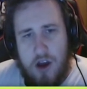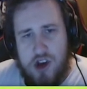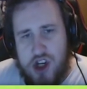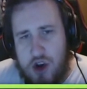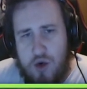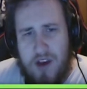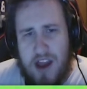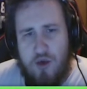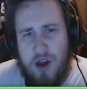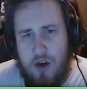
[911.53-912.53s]
Shoes
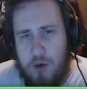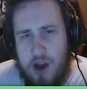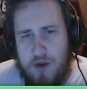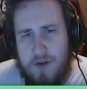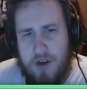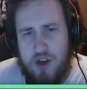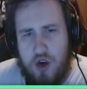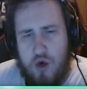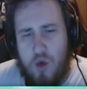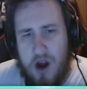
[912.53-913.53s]
at 22 points with a
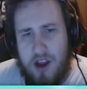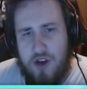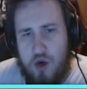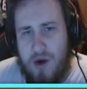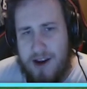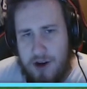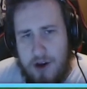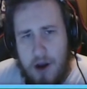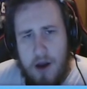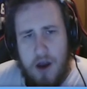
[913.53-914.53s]
2-1-2
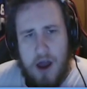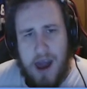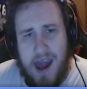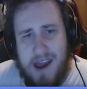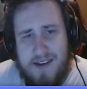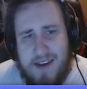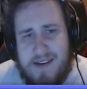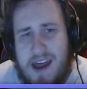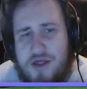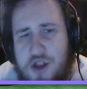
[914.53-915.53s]
record. Ace
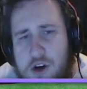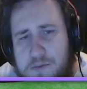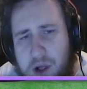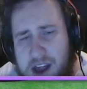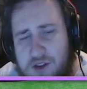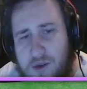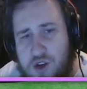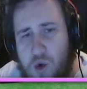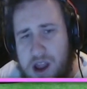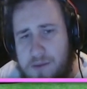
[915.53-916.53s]
is at 3rd place
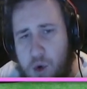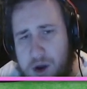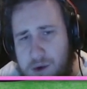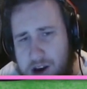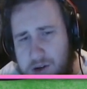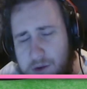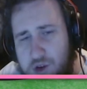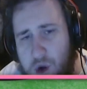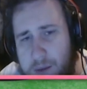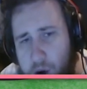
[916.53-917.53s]
with a 20-point record
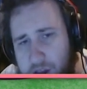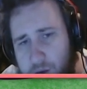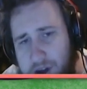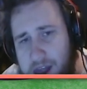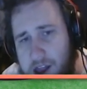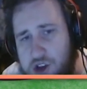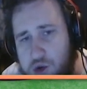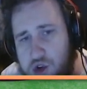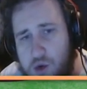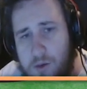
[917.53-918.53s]
with 20 points with a
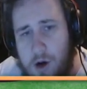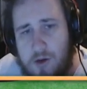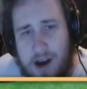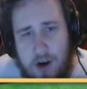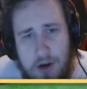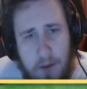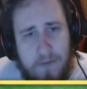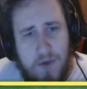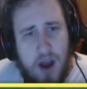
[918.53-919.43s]
2-2-1 record.